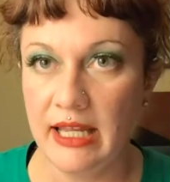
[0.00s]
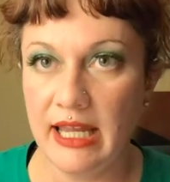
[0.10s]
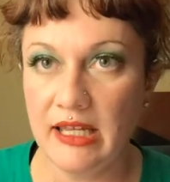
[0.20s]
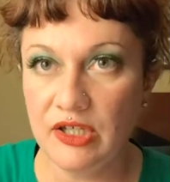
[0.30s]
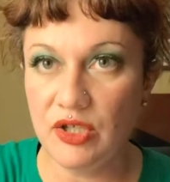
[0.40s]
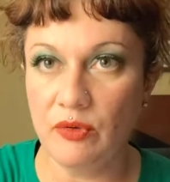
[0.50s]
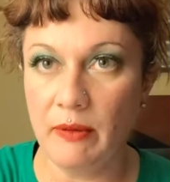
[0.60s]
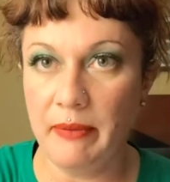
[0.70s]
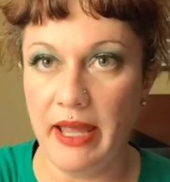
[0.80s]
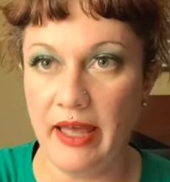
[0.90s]
into a
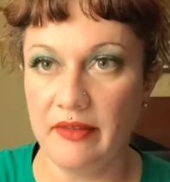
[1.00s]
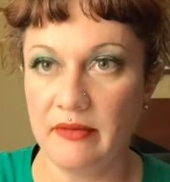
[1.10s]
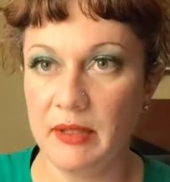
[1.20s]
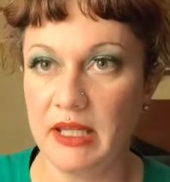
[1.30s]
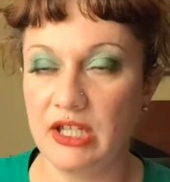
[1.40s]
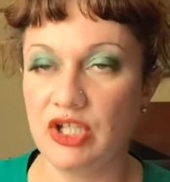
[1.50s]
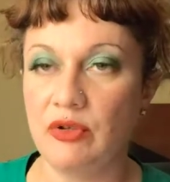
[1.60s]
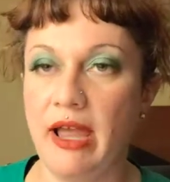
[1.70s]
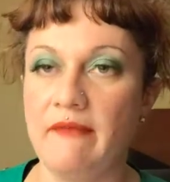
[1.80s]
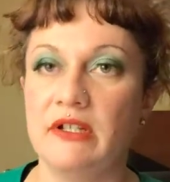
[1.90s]
path because you
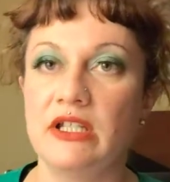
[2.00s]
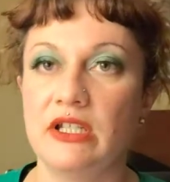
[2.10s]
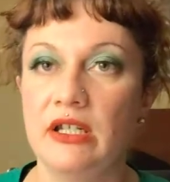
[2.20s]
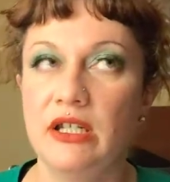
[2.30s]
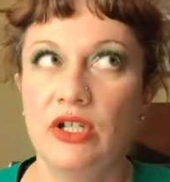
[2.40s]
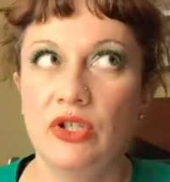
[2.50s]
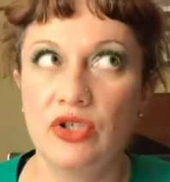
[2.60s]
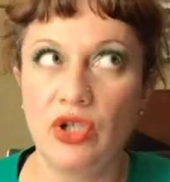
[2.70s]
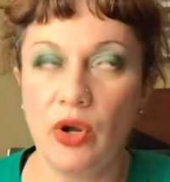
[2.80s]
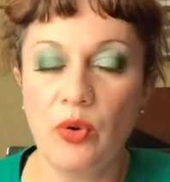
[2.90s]
haven't
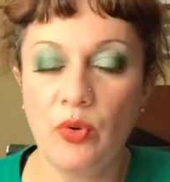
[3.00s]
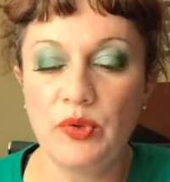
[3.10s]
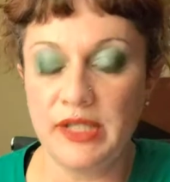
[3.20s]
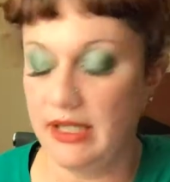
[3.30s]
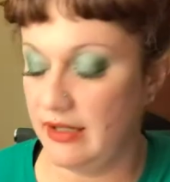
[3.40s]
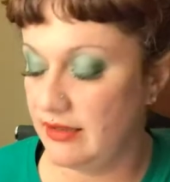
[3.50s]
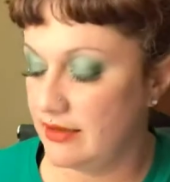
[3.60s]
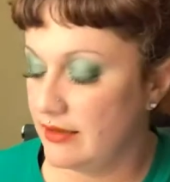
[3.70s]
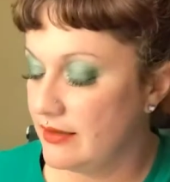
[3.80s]
chose it.